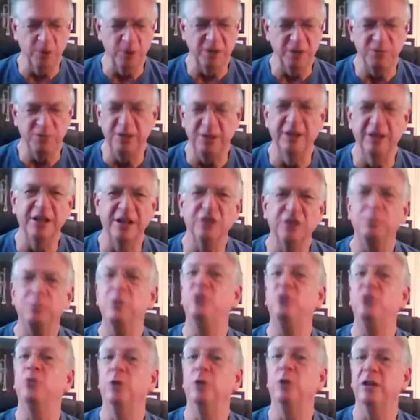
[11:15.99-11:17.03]
So the
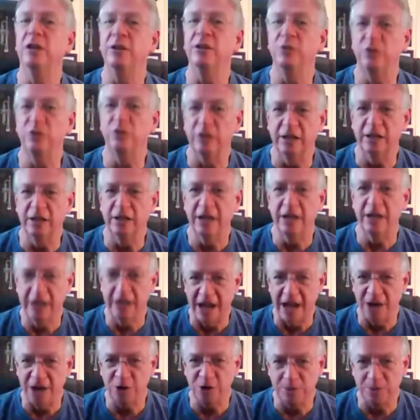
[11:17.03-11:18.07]
feeling is mutual, and it
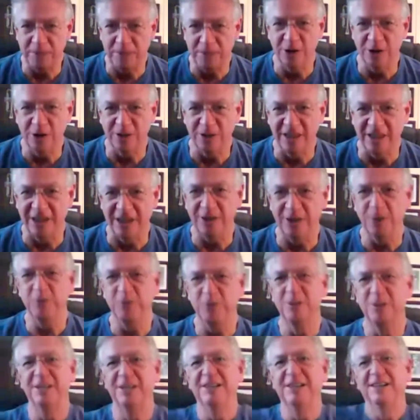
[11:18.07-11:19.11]
was an honor to be here.
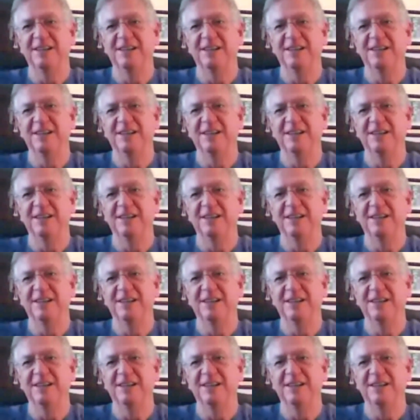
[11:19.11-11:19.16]
Thank you.